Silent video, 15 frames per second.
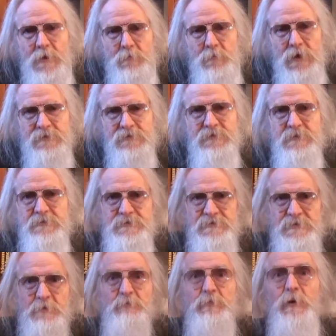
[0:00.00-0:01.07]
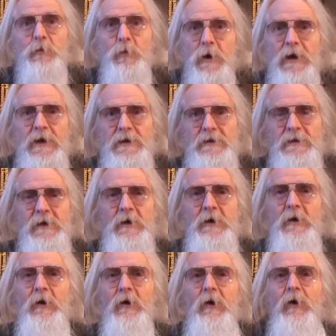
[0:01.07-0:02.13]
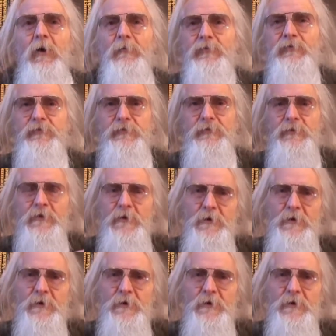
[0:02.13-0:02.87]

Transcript: but the simple way of